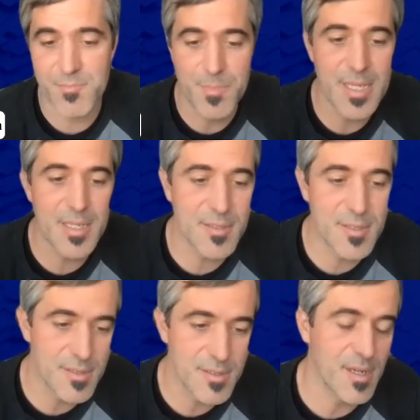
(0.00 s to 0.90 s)
me
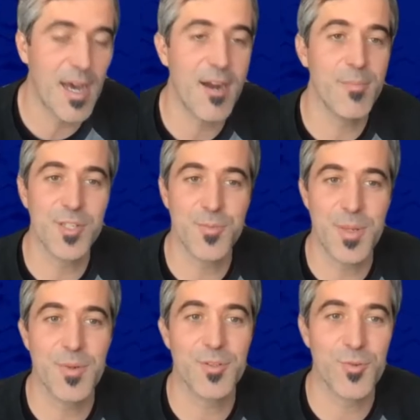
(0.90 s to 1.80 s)
to hire a bunch of
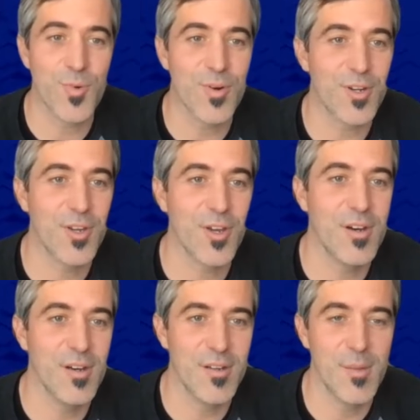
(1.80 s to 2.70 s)
people to work
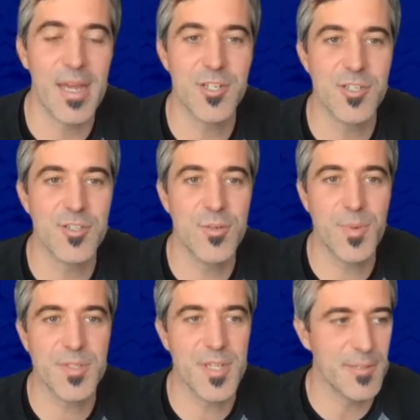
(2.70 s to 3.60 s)
on Apache
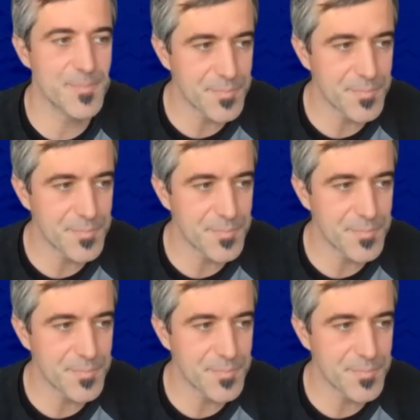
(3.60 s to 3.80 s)
Superset.